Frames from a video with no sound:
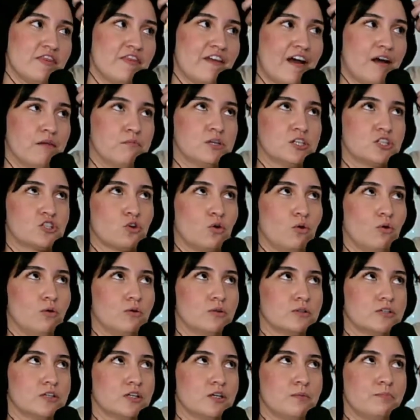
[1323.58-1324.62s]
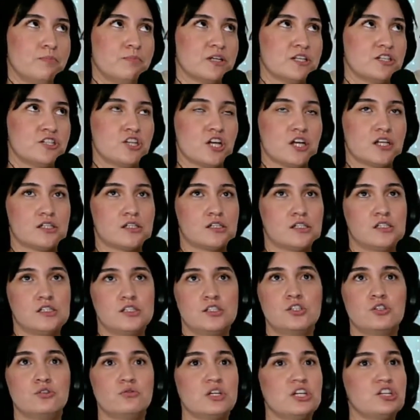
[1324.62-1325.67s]
that much older, but just
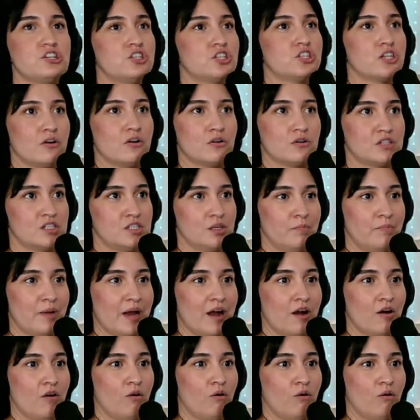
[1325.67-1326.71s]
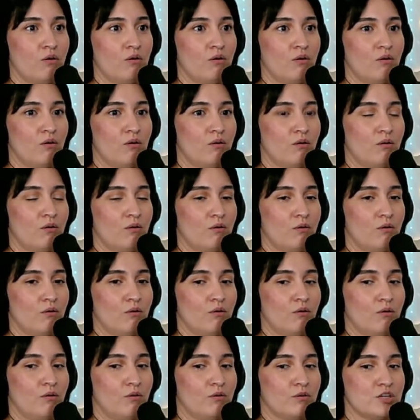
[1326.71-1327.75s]
doing jokes about,
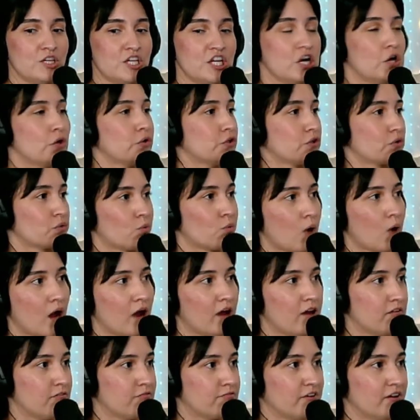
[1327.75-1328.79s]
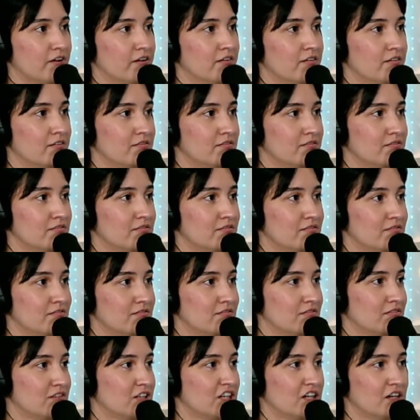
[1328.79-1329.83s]
you know, your wife and,
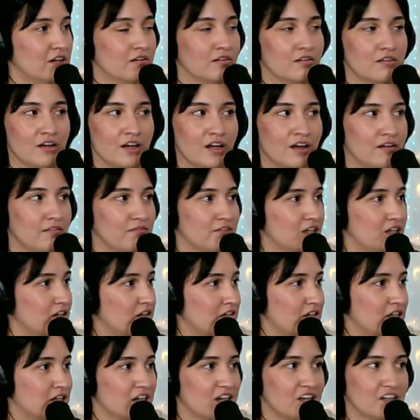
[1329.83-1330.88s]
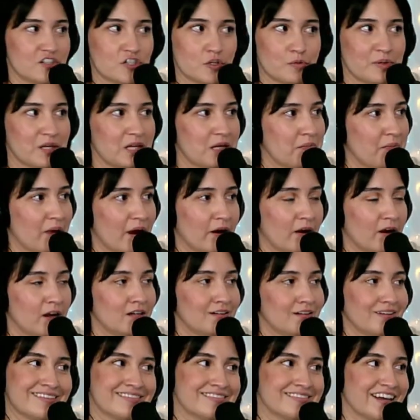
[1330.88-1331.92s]
you know, having kids or being
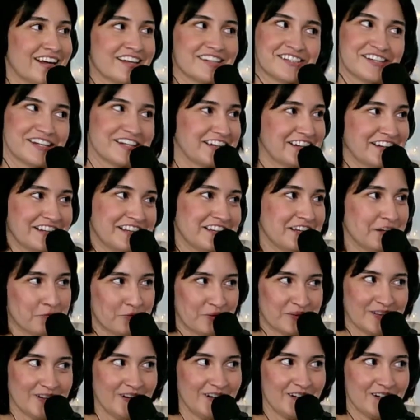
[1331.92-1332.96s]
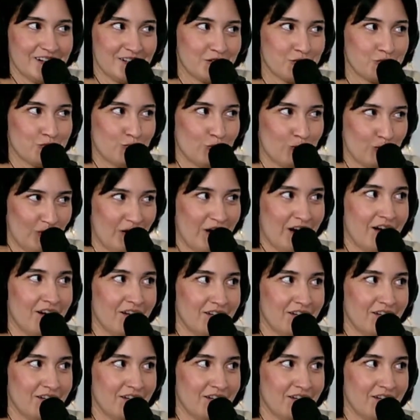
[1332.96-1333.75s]
married. Like, that's not going to hit with the high school crowd.